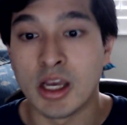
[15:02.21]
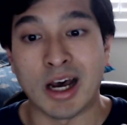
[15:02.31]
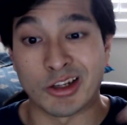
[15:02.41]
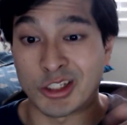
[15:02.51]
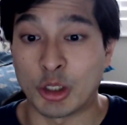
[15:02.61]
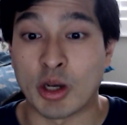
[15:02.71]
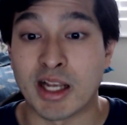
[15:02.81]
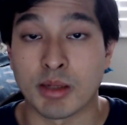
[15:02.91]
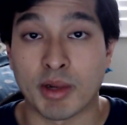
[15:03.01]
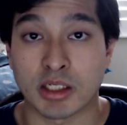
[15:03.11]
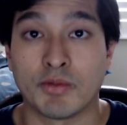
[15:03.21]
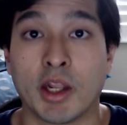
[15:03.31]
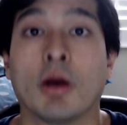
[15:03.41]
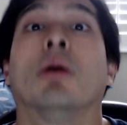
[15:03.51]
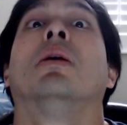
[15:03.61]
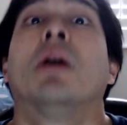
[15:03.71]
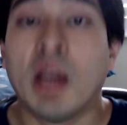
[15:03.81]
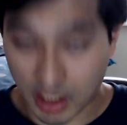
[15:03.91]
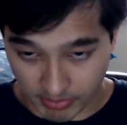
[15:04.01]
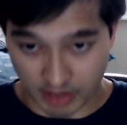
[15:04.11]
I'll see you guys in the next video.
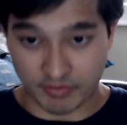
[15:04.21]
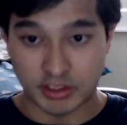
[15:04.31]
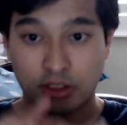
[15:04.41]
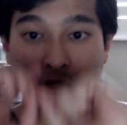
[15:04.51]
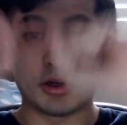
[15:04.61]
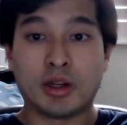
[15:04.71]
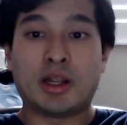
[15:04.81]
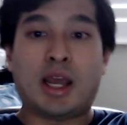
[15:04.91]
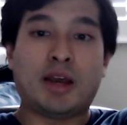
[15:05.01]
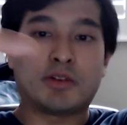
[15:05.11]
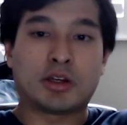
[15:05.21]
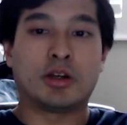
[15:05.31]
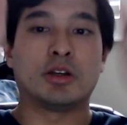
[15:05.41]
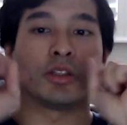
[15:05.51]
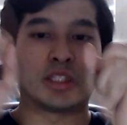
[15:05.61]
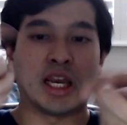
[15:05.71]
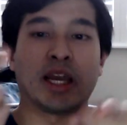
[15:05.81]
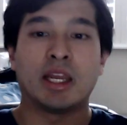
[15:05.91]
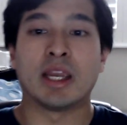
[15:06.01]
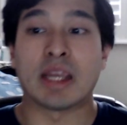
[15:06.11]
I'm Alpha Zero. Have a good
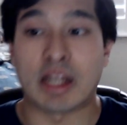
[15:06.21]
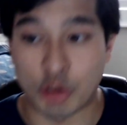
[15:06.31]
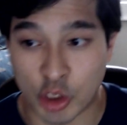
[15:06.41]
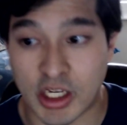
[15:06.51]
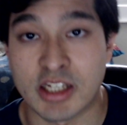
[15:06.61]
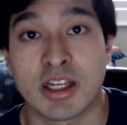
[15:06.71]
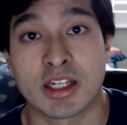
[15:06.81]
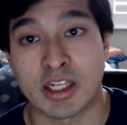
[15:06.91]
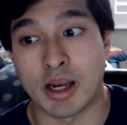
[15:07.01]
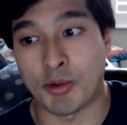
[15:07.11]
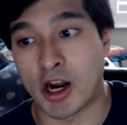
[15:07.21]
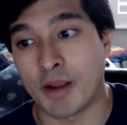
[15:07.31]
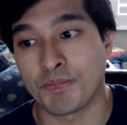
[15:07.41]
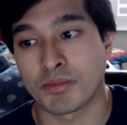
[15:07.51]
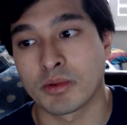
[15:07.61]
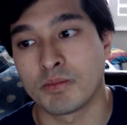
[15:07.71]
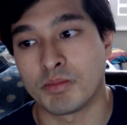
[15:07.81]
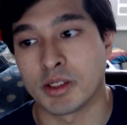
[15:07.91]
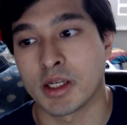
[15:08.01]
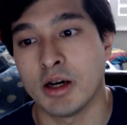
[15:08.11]
day. I'll see you guys next time, alright?
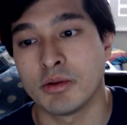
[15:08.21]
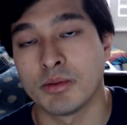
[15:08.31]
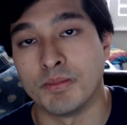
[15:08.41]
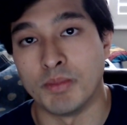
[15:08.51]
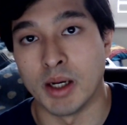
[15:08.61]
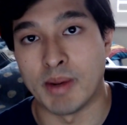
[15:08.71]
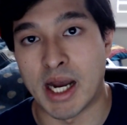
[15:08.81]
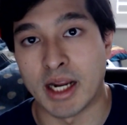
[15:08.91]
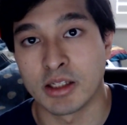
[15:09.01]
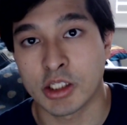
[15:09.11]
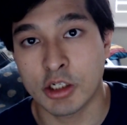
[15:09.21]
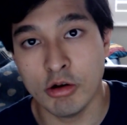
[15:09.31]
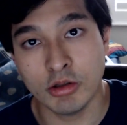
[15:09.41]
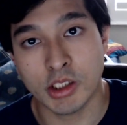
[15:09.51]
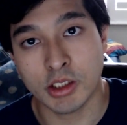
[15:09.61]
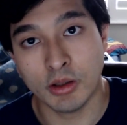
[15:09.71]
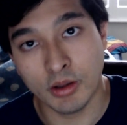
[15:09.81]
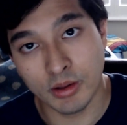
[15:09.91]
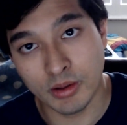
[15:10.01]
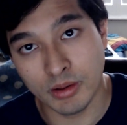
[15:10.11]
Peace out. Bye-bye. Toot
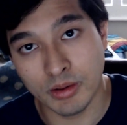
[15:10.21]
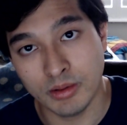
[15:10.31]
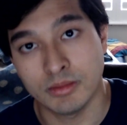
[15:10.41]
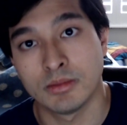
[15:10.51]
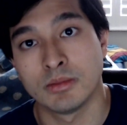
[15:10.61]
toot.